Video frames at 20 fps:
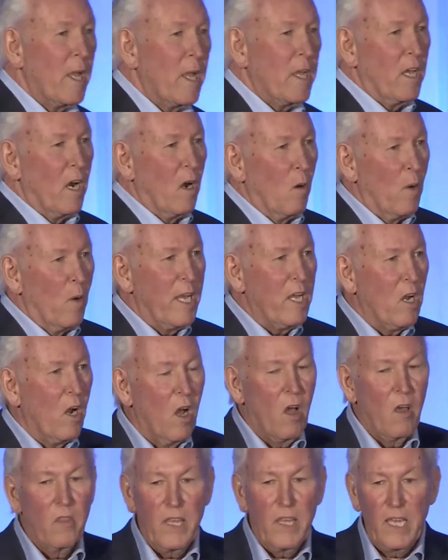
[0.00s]
You know, we
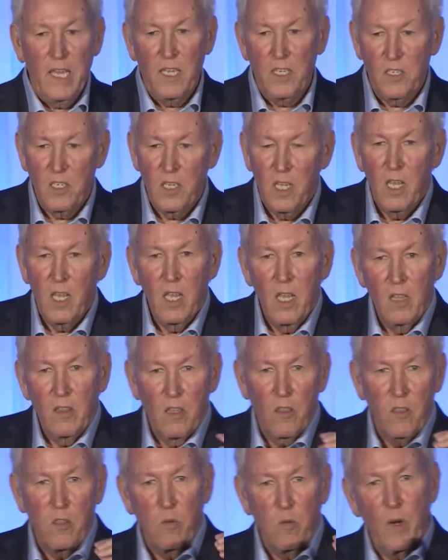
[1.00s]
call these
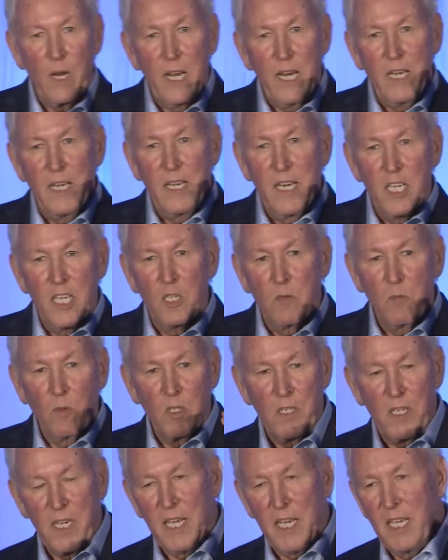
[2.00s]
the three
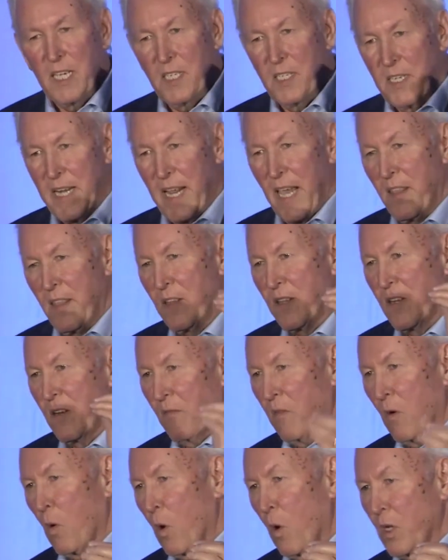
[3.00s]
dismal Ds: death,
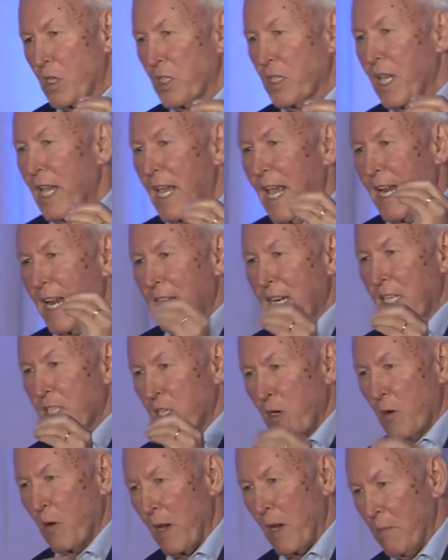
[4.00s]
divorce, and
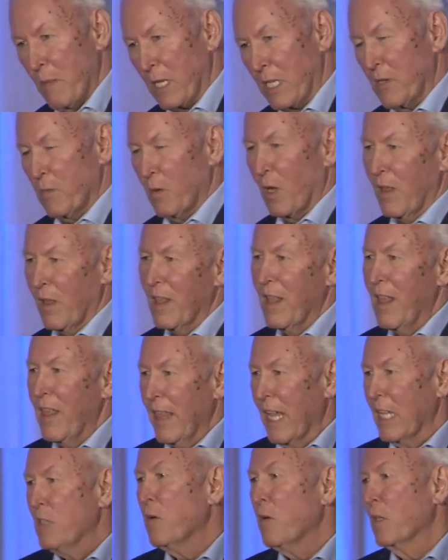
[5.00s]
disagreements. Well,
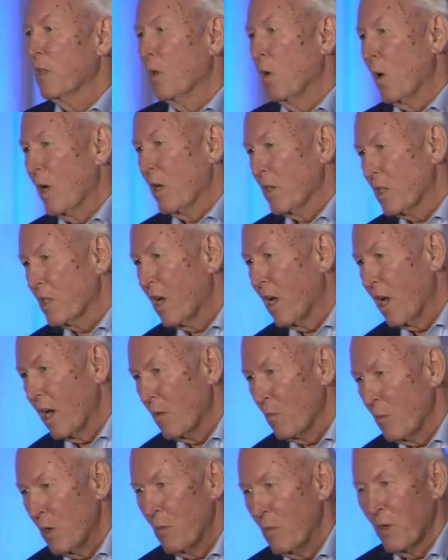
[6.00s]
that's what lawyers call
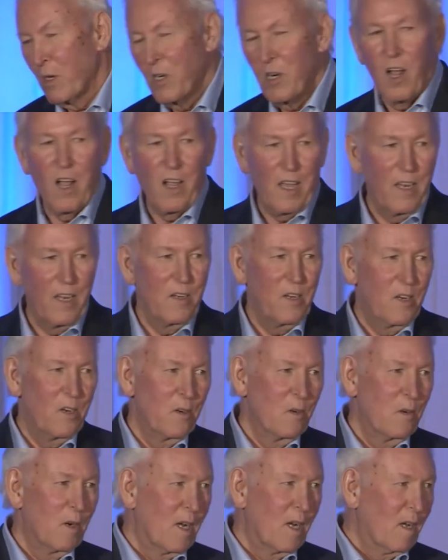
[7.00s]
them when we're talking
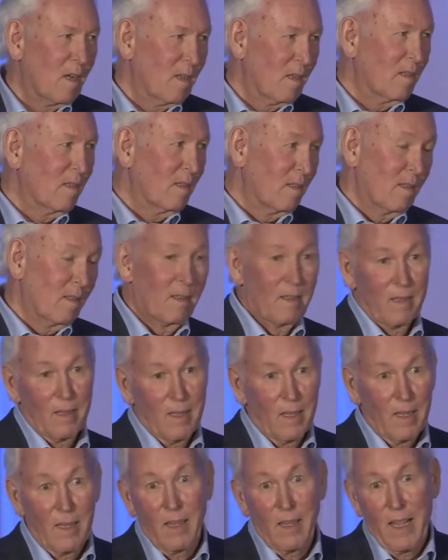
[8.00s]
to
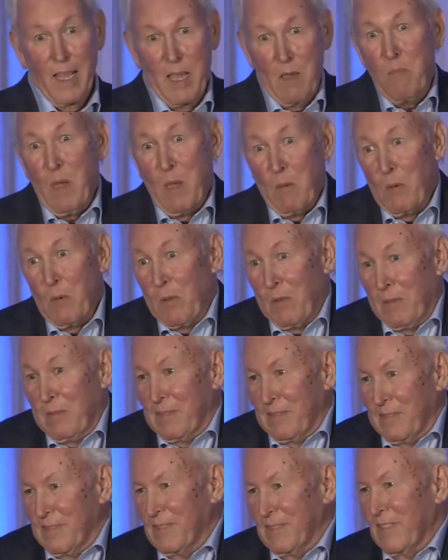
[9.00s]
lay people.